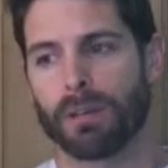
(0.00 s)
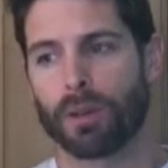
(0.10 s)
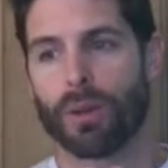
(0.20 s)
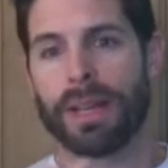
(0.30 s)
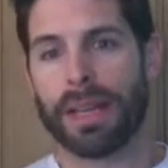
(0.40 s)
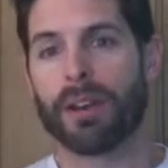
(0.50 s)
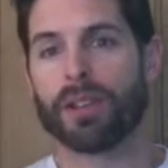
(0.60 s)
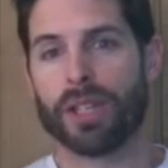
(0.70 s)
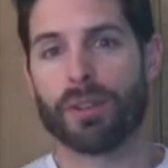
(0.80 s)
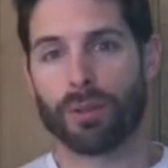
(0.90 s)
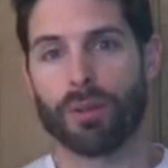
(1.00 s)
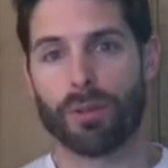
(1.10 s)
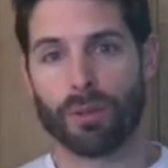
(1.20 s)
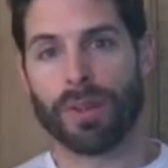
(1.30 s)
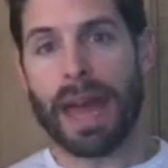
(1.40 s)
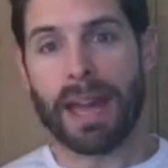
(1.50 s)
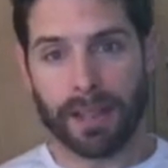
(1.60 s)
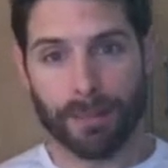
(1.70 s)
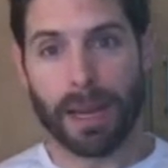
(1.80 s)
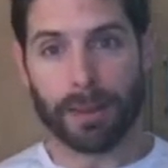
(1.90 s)
creating energy through that
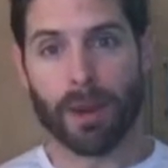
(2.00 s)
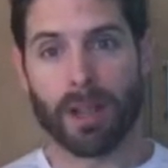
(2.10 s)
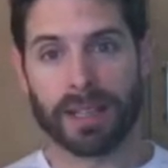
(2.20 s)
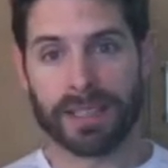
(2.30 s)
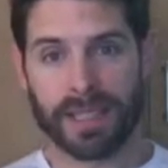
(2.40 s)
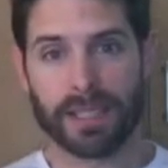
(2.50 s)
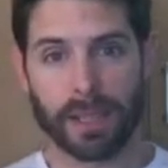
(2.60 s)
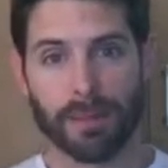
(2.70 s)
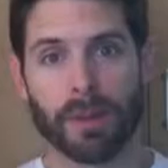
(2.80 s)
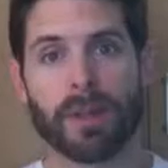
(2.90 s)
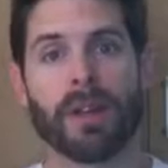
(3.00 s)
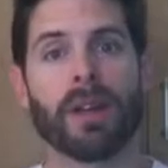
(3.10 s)
metabolic system,